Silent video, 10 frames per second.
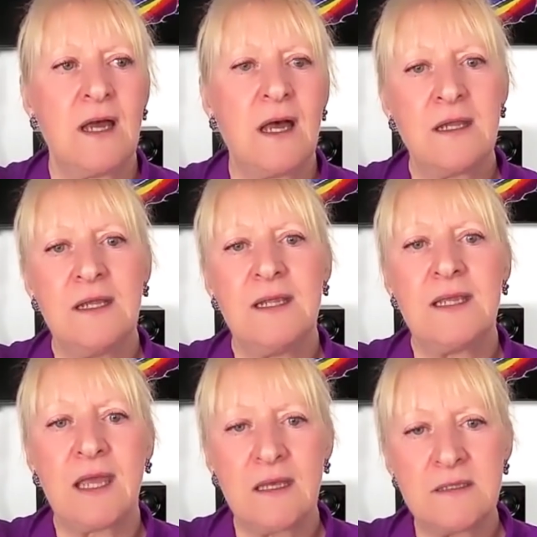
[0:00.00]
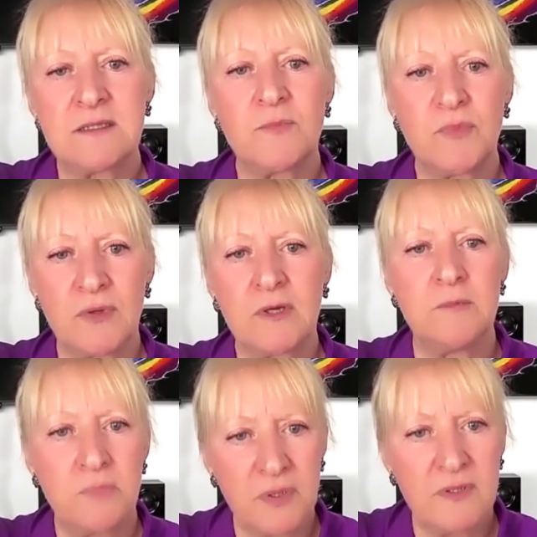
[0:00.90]
are
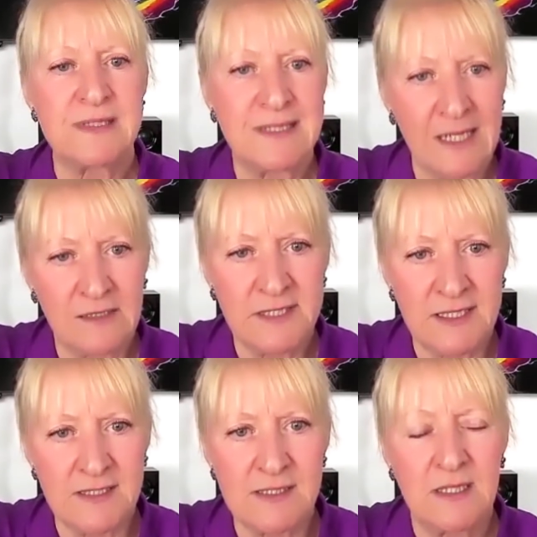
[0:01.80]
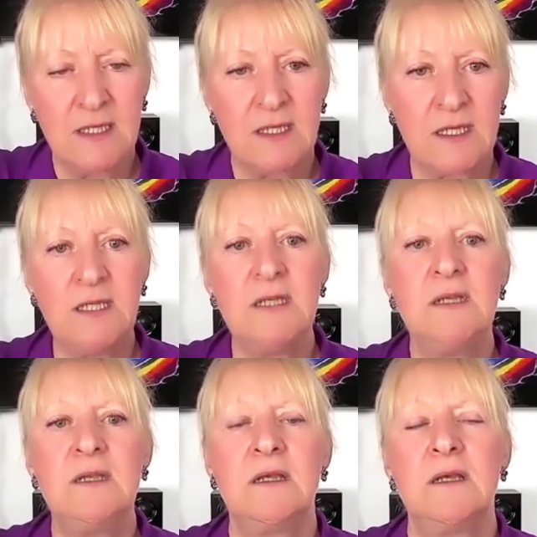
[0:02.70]
encounter-prone personalities
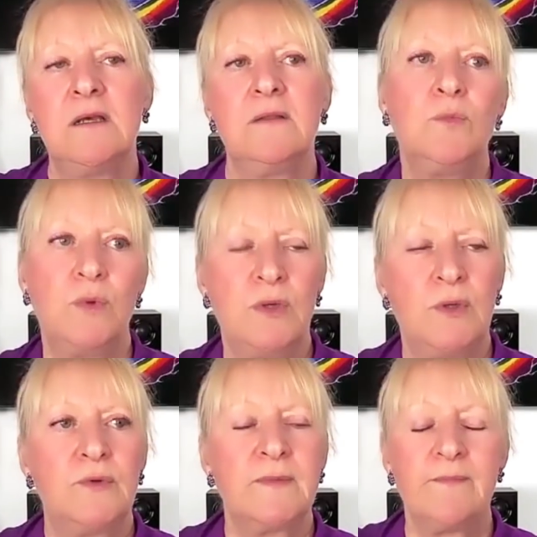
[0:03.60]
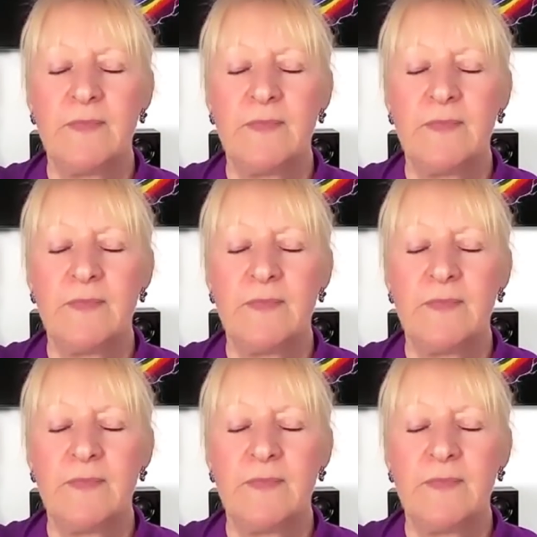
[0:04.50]
in the world.